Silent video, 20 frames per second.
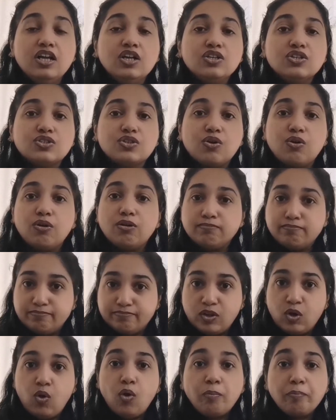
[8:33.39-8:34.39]
So
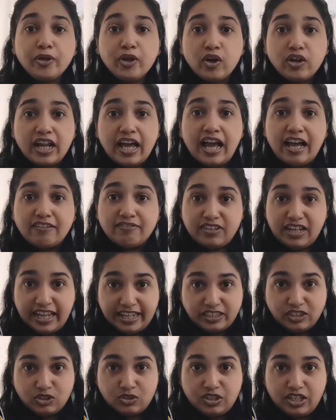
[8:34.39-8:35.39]
hope you all have
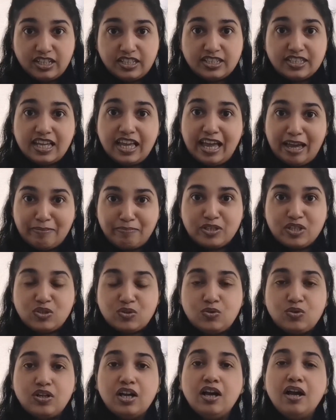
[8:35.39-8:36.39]
liked today's
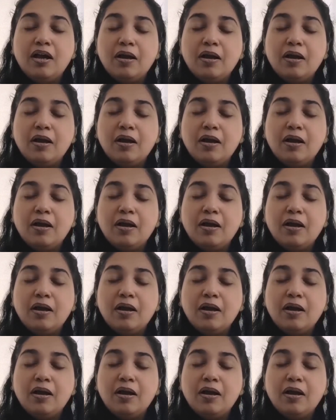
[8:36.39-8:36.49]
episode.